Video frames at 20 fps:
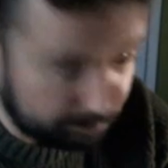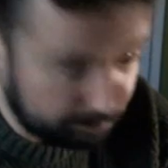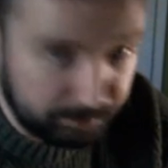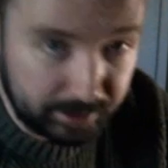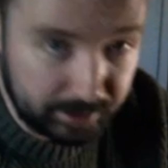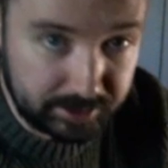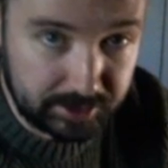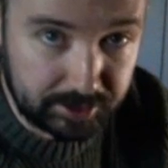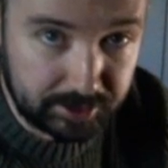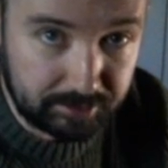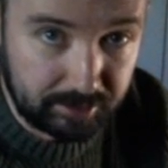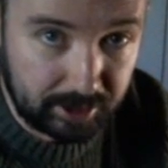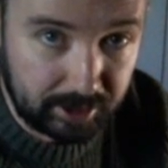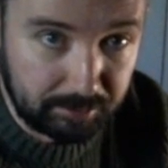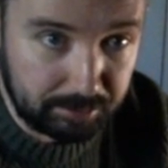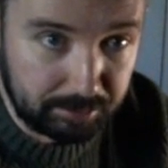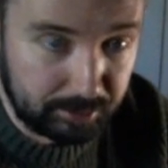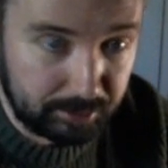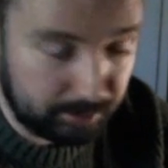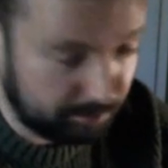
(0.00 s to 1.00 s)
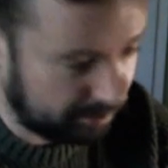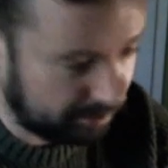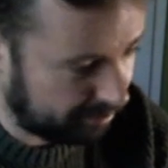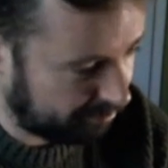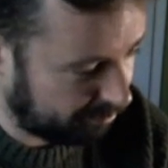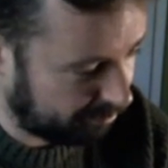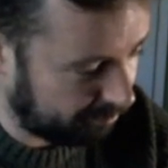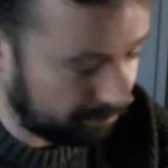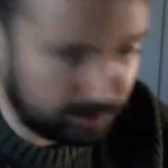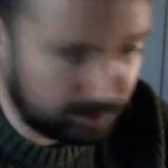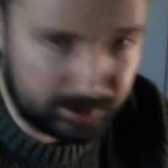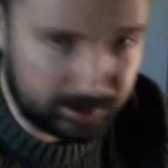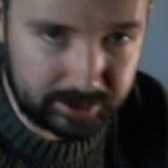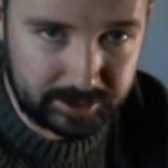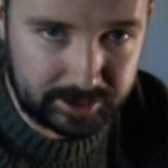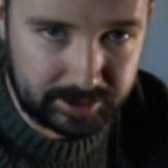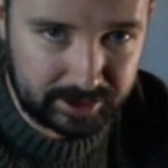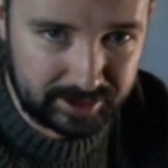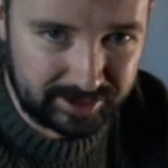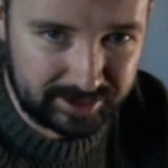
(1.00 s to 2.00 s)
bit of scrap wood. My woodworking
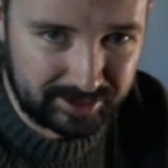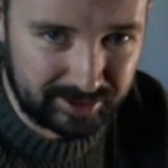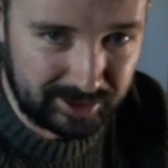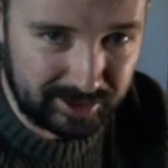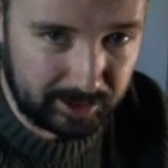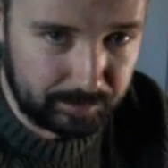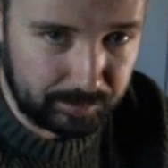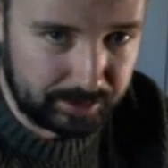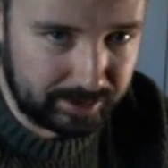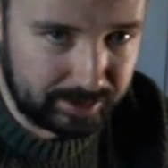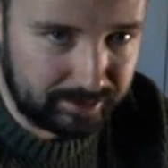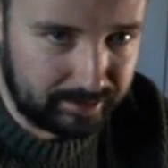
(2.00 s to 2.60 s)
skills are a little bit